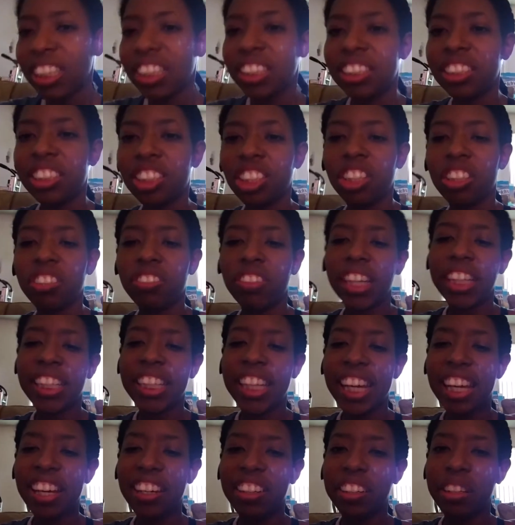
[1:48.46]
So right
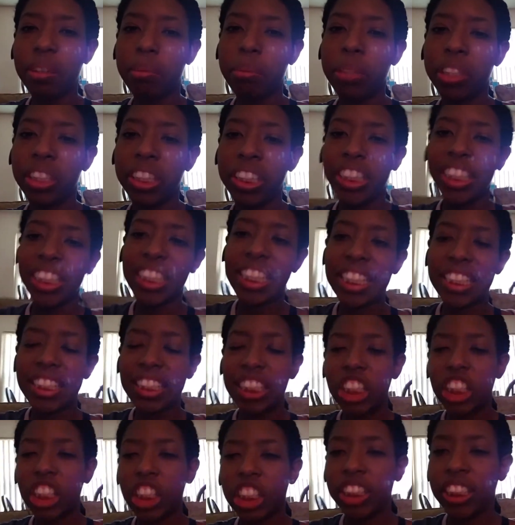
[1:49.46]
now Amelia is
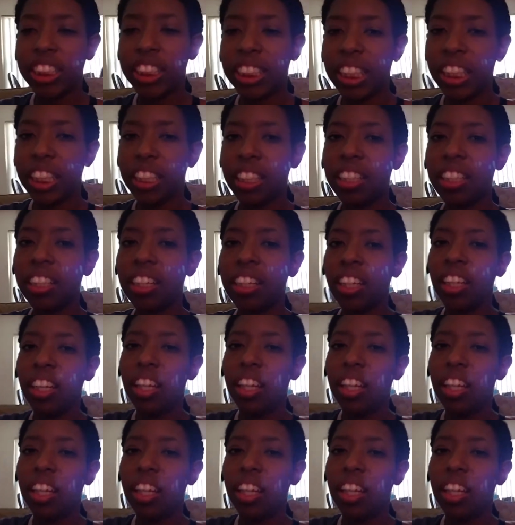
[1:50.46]
nursing.